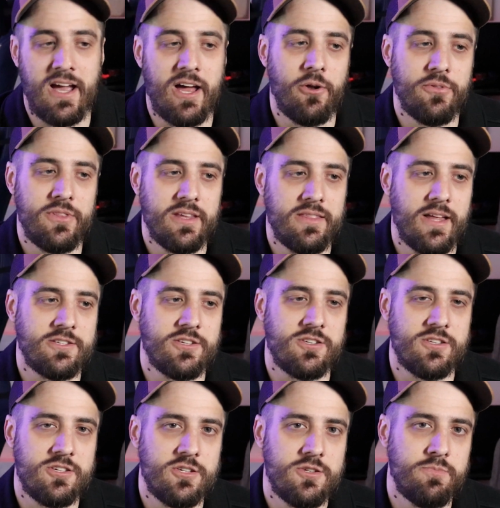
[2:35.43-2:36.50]
I don't think that's a
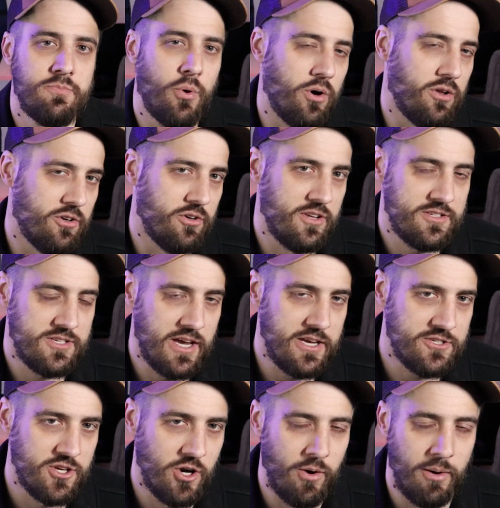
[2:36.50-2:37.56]
spoiler to say
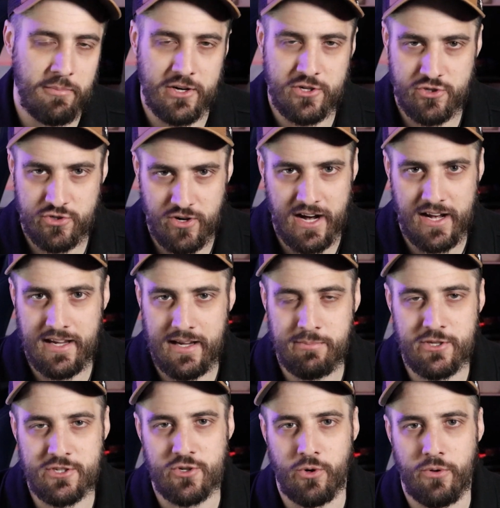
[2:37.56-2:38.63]
so. I'm going to try and keep
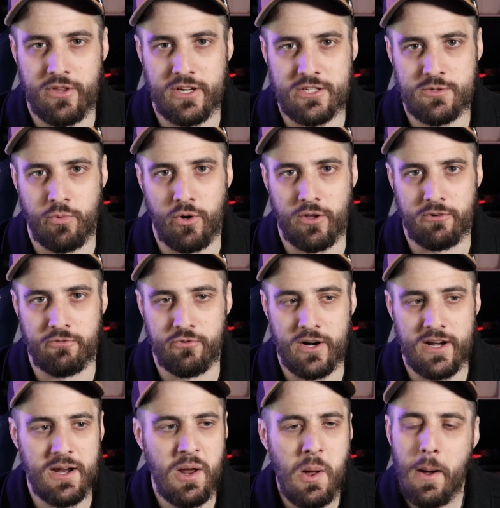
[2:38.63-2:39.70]
this whole thing spoiler
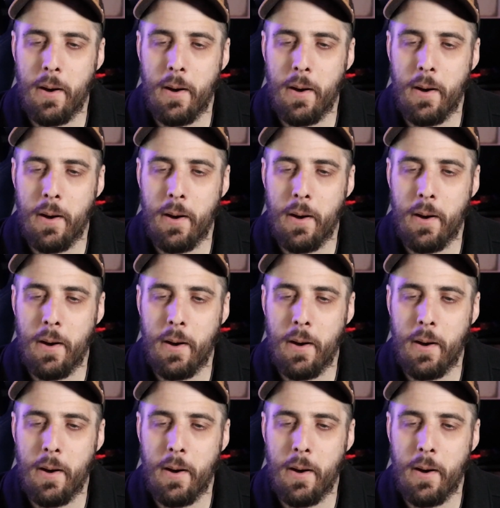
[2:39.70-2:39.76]
free.